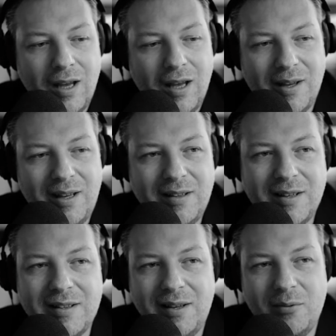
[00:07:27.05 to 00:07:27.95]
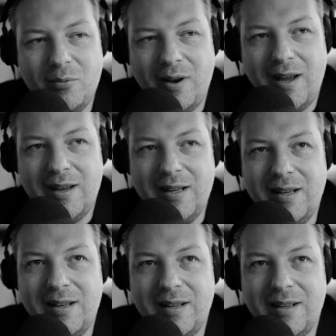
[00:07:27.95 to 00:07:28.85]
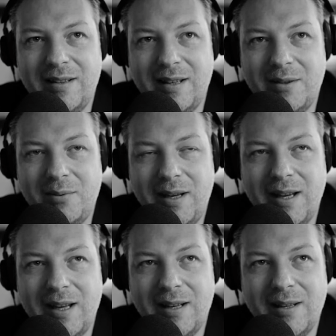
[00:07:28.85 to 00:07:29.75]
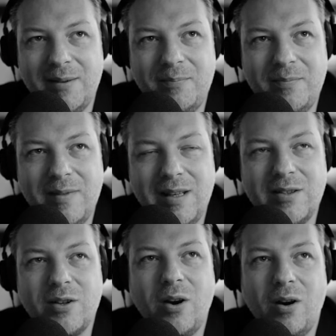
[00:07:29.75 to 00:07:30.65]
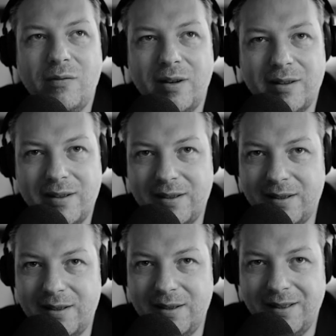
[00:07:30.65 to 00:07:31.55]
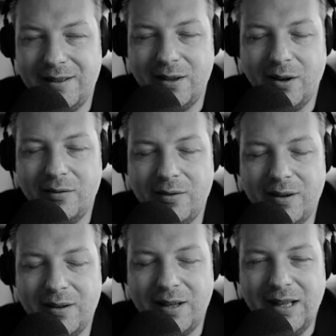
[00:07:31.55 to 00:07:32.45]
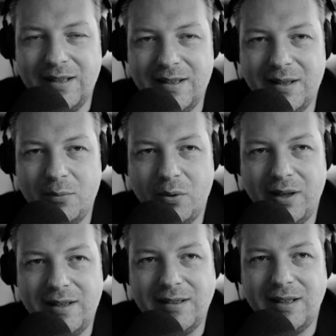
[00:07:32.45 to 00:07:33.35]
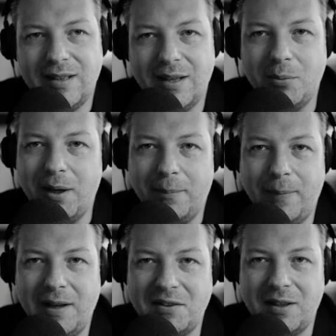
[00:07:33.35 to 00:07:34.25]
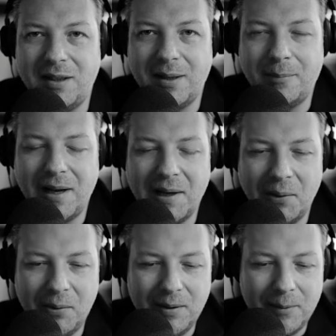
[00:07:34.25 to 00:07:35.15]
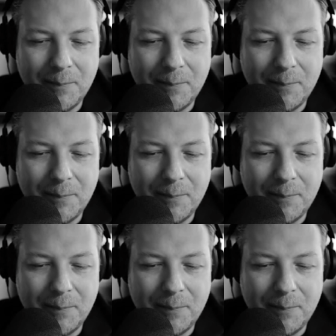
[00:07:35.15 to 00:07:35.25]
An interesting way that we can discover this love is, what is it that we are passionate about